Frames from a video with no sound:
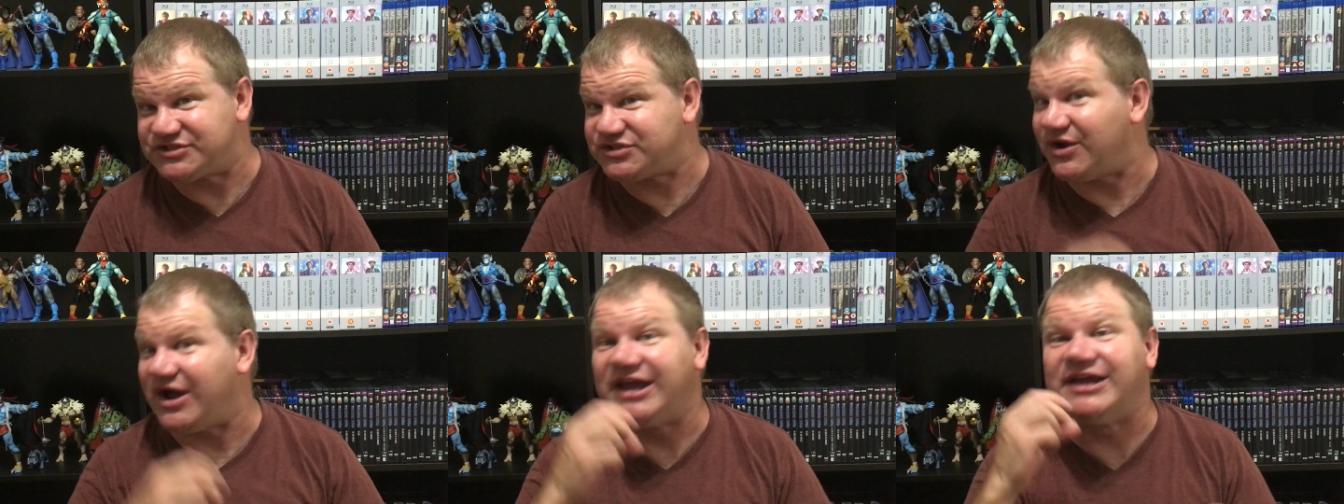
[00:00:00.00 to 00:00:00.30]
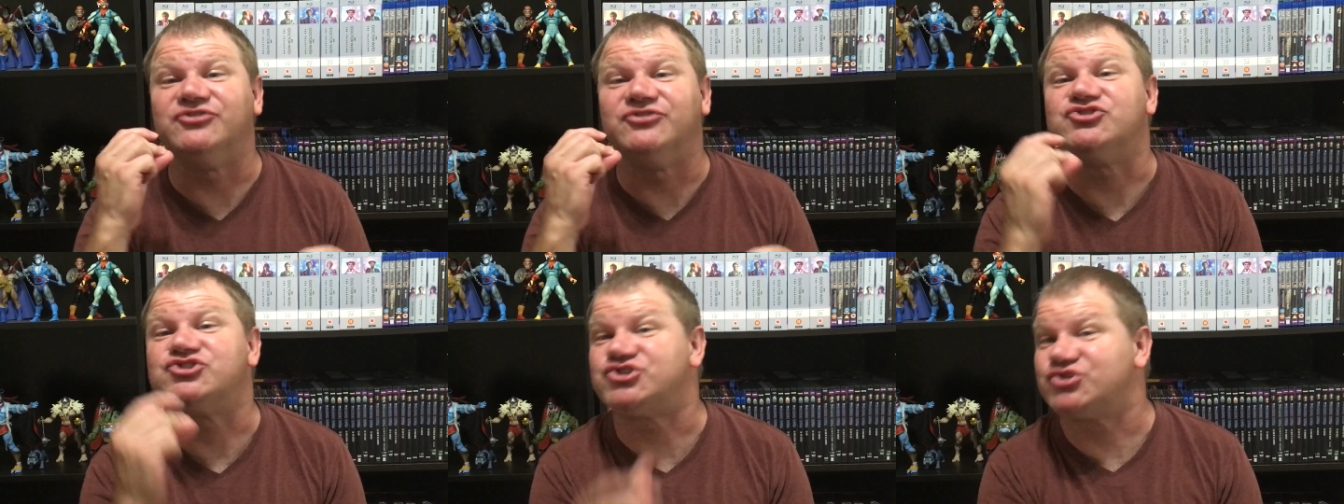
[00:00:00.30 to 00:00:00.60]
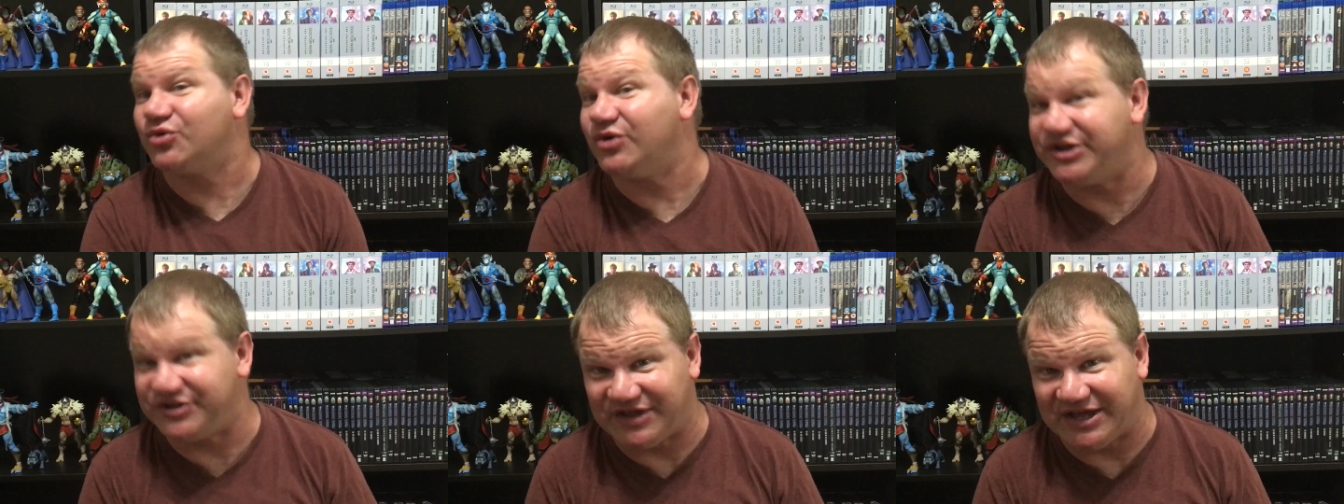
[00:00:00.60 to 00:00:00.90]
So I
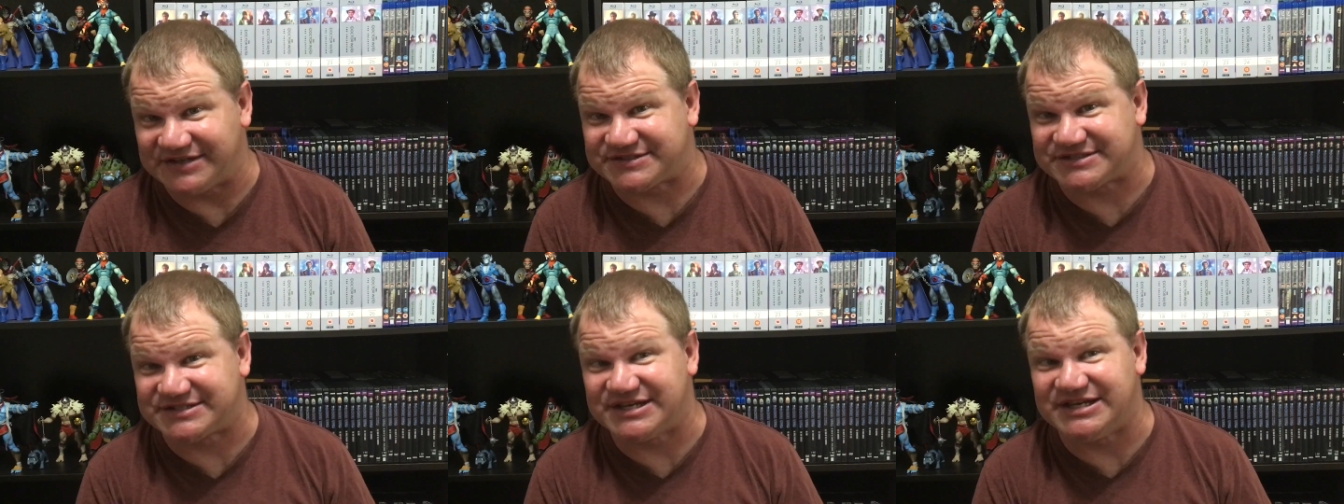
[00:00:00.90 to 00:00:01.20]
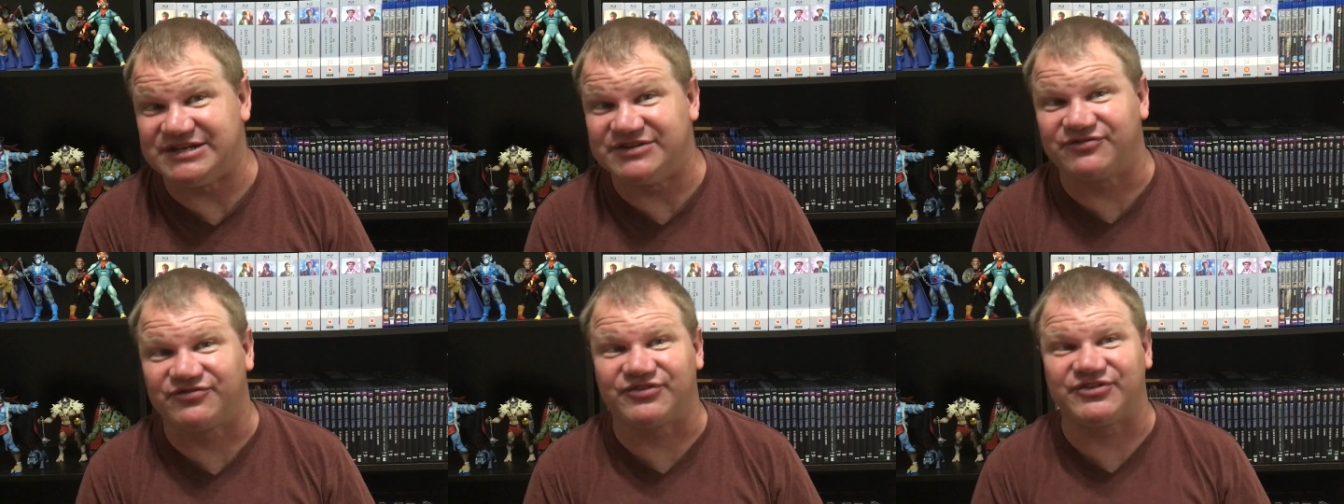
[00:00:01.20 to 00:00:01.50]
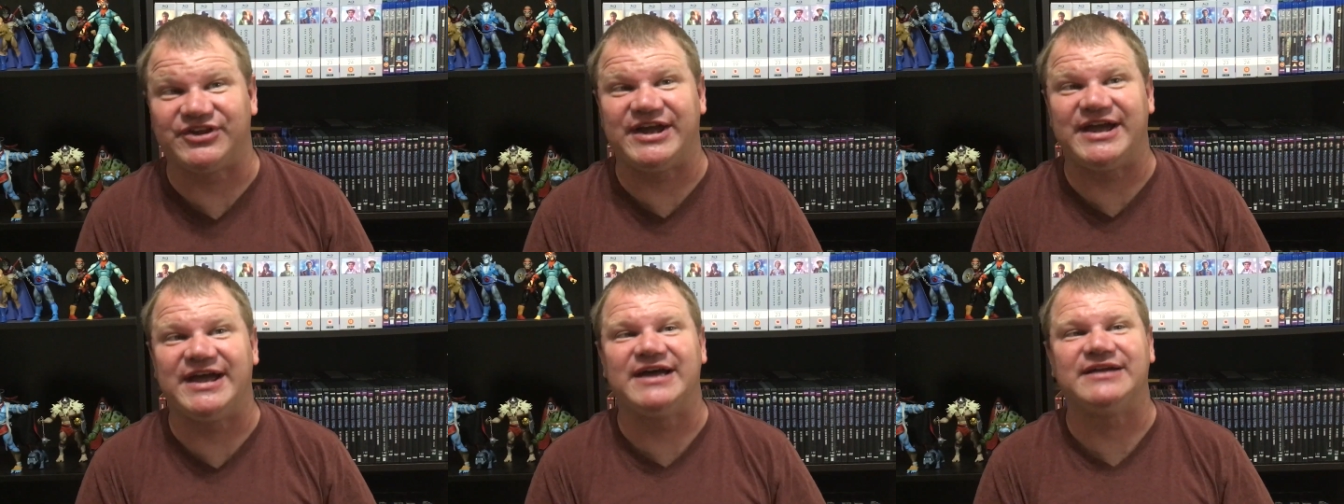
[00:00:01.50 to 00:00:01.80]
enjoy that scene for
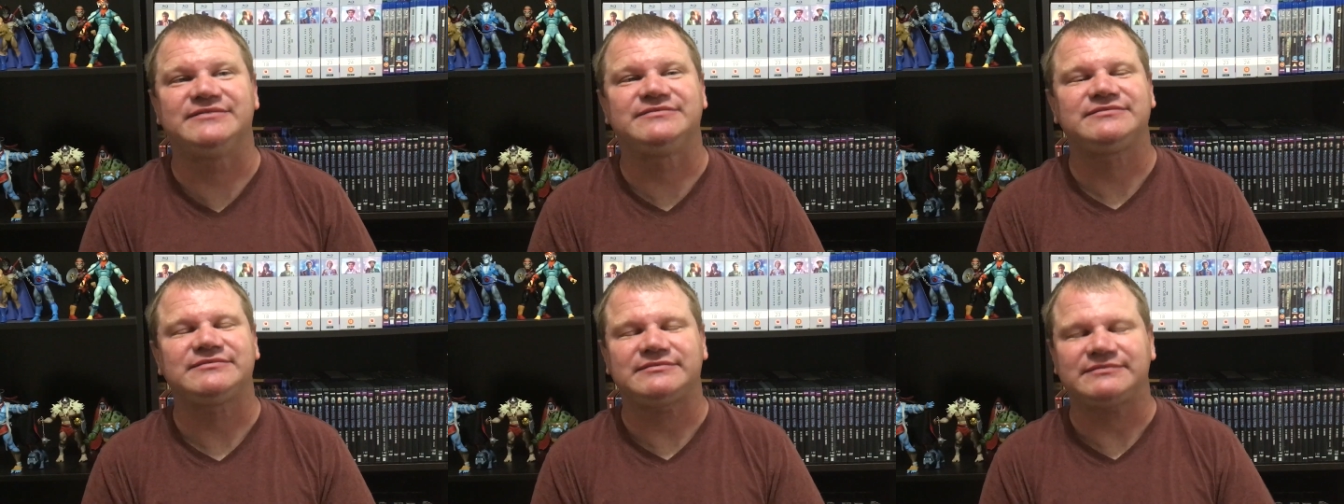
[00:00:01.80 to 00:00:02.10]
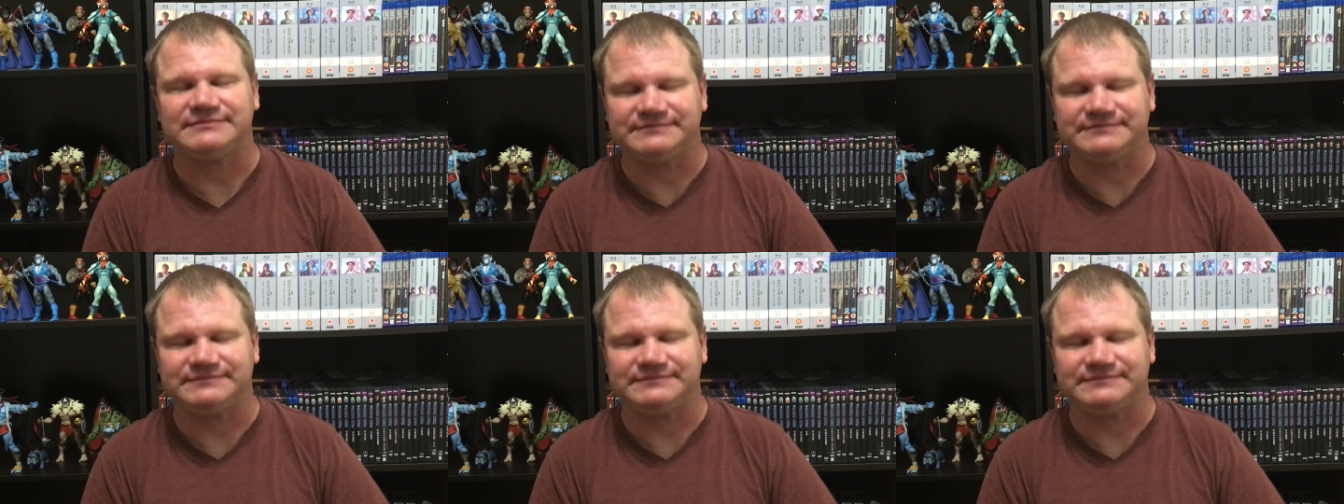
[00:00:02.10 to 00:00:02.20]
that,